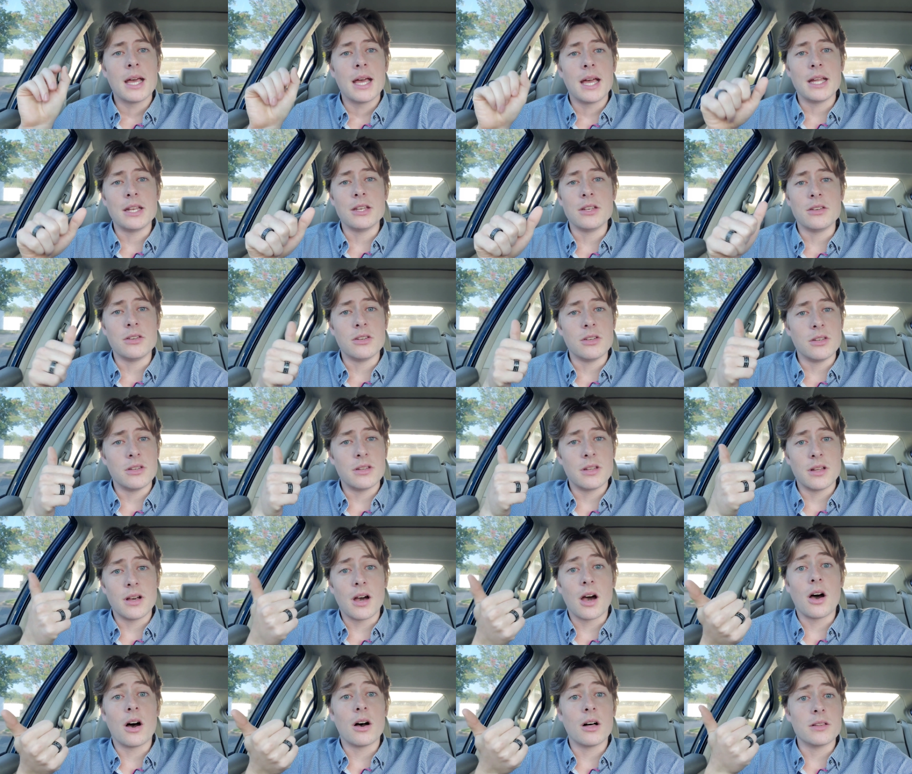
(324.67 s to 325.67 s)
And
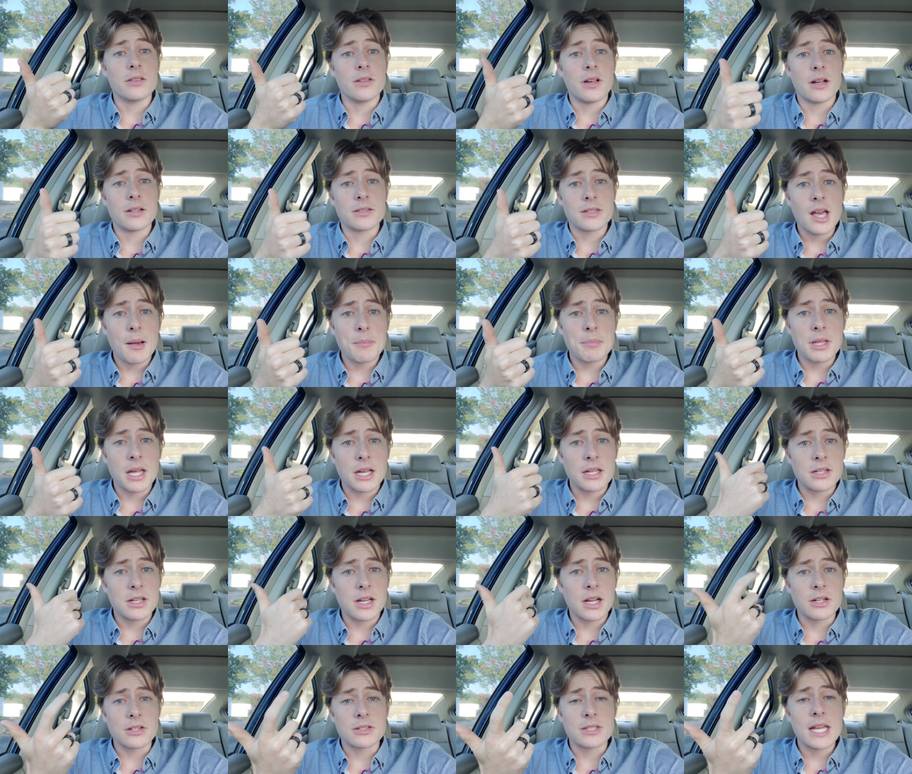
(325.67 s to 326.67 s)
on top of that,
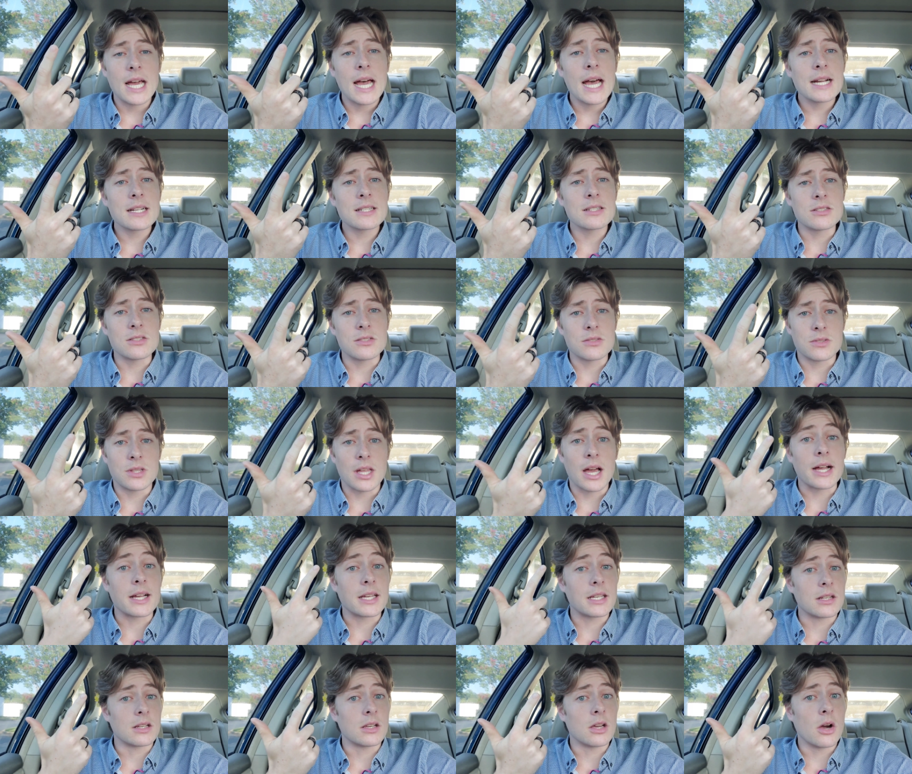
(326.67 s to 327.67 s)
you got your taxes
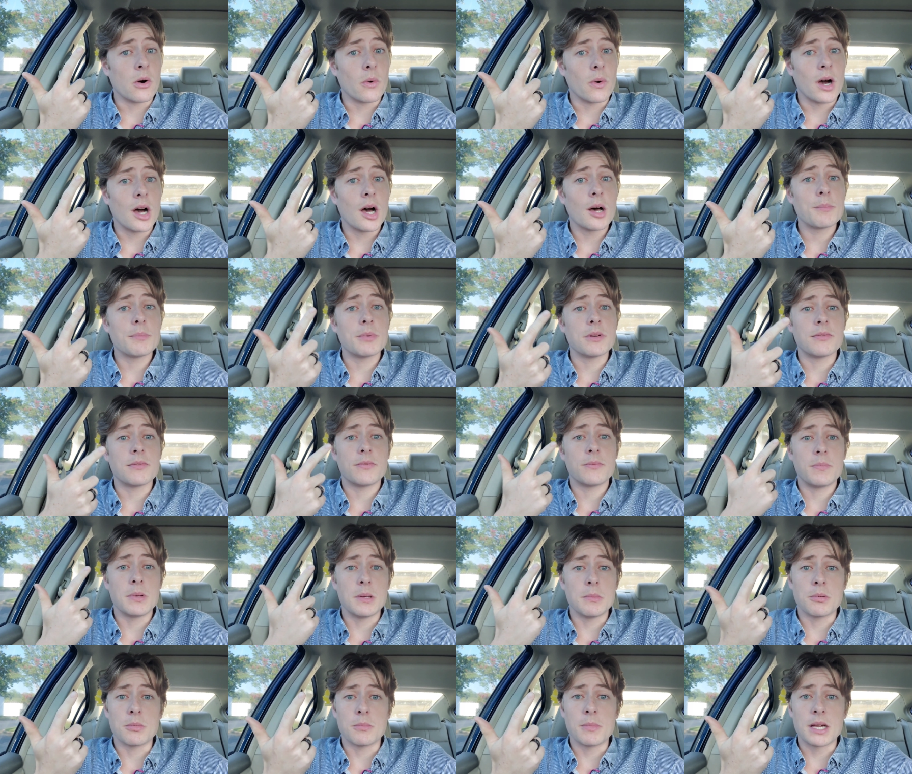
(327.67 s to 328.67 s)
that can go up if
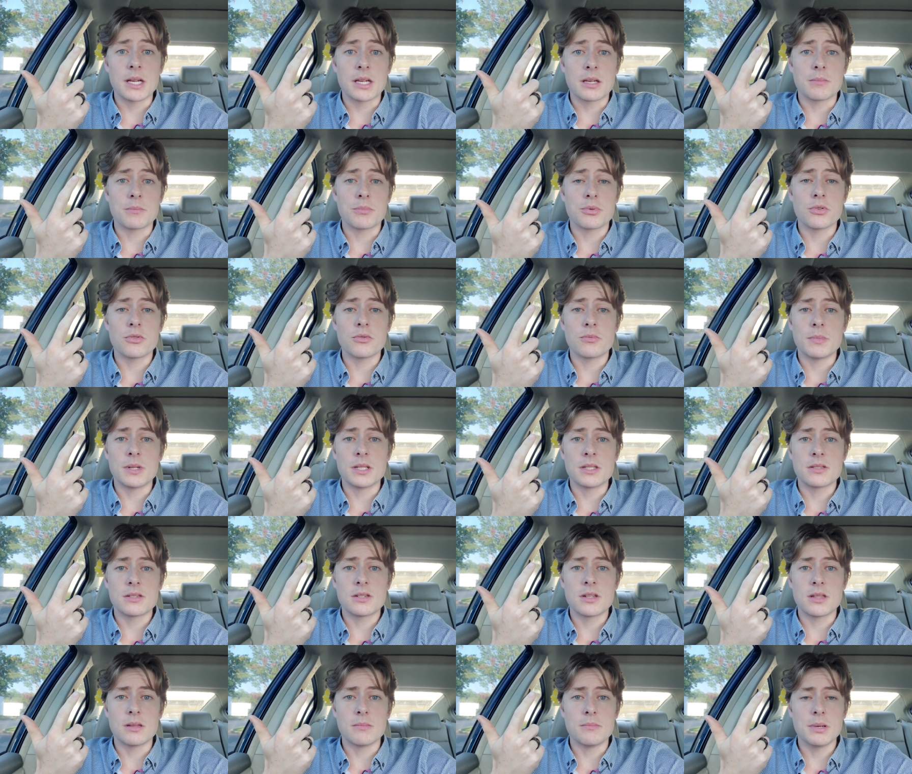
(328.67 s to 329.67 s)
people make
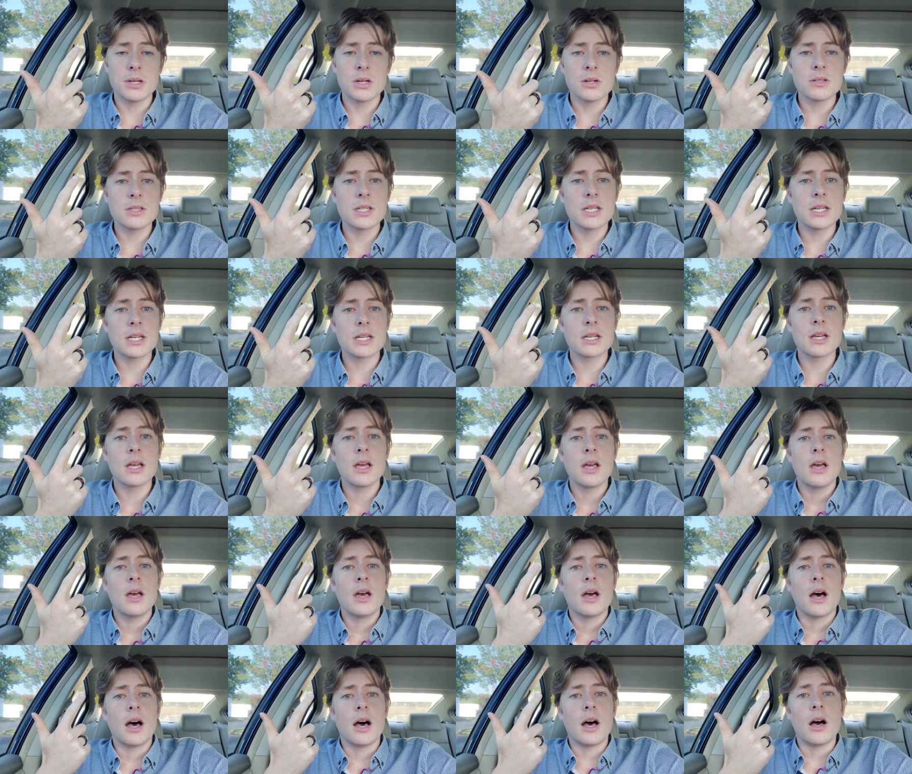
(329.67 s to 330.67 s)
improvements to the building
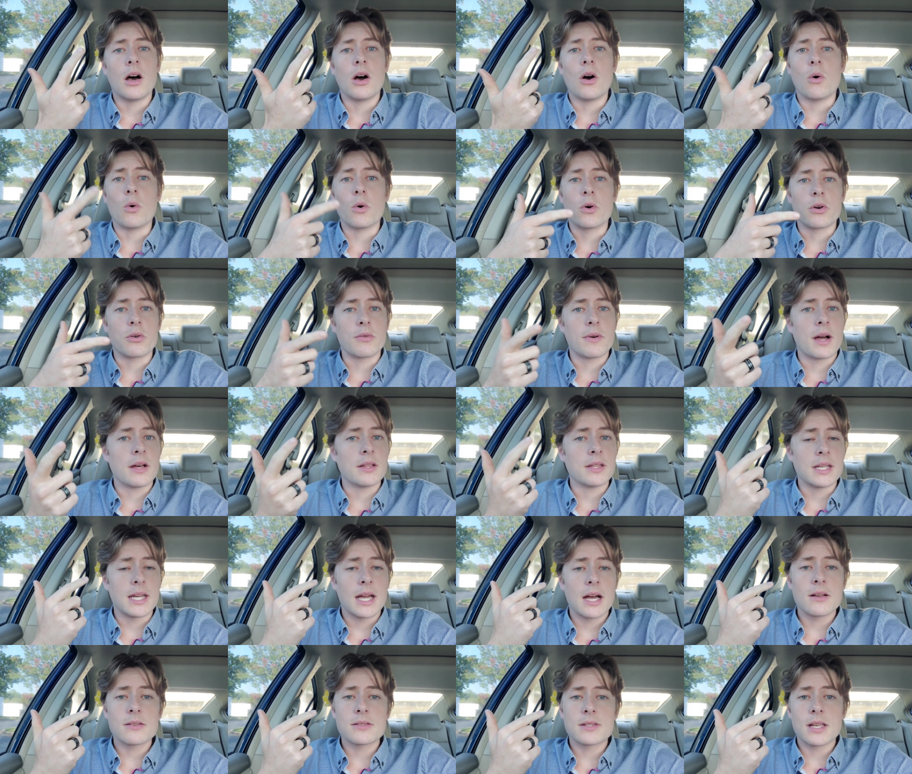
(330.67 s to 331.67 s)
or around
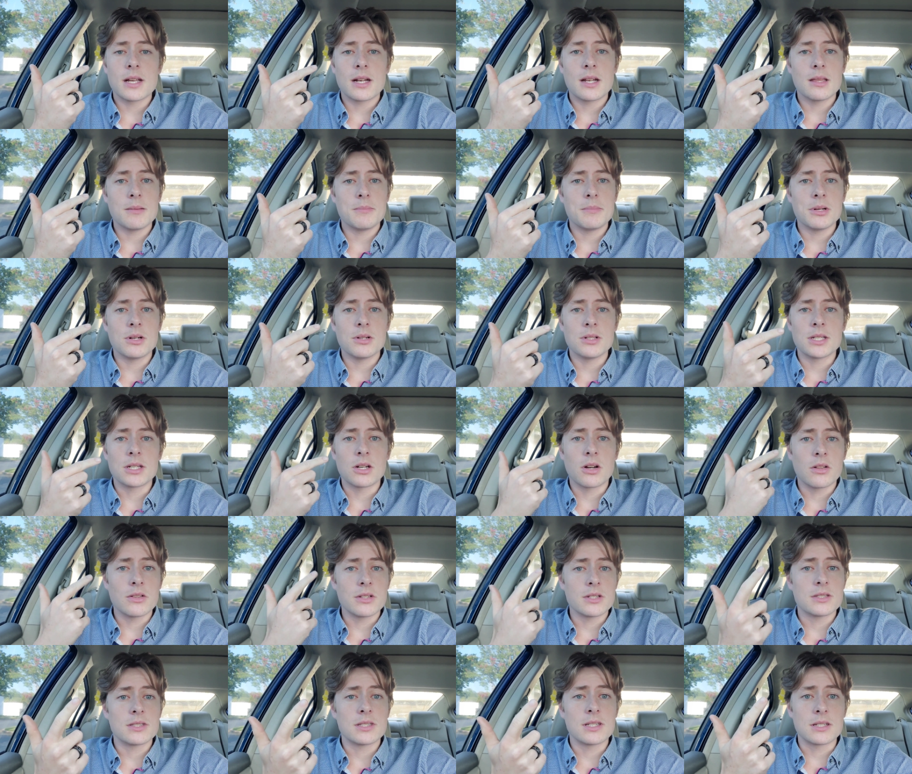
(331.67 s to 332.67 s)
the outside of the building. All
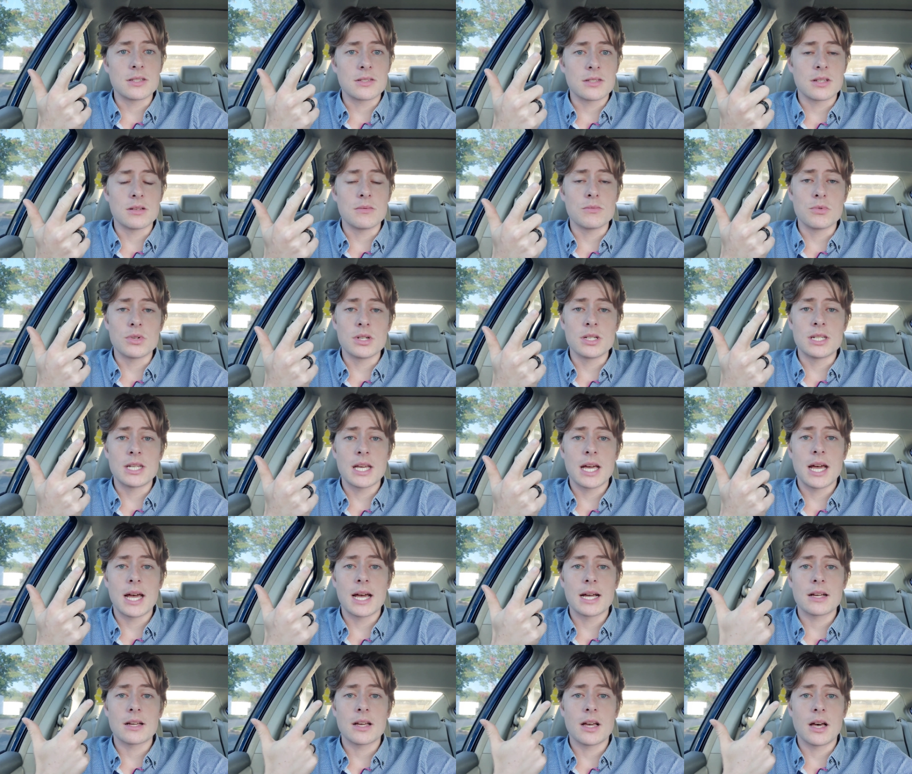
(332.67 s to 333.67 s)
these things can
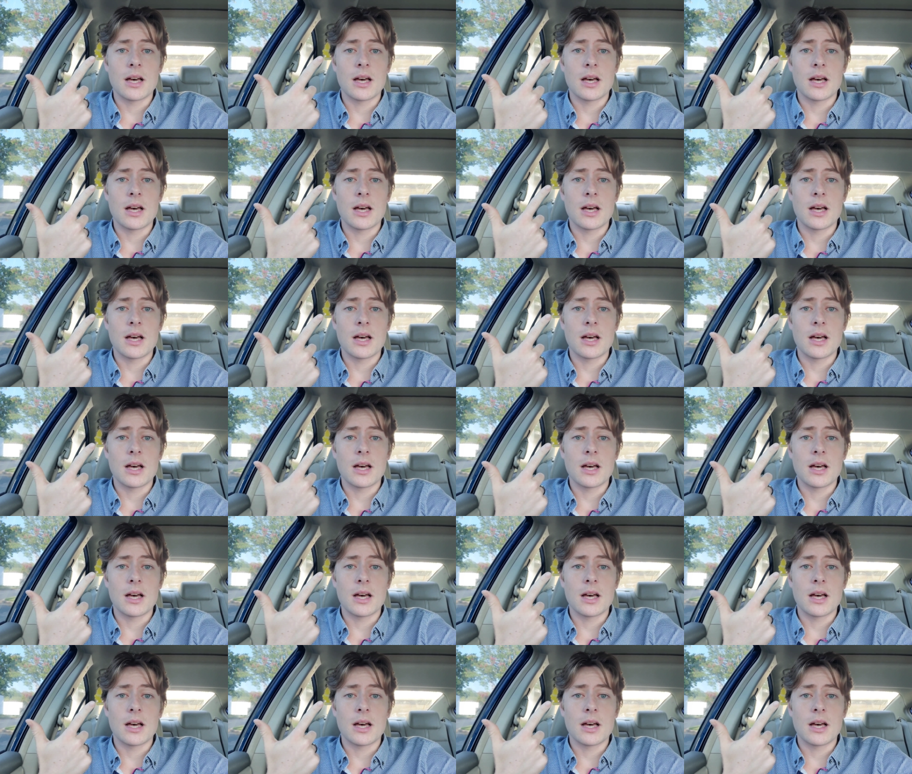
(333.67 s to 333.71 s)
reset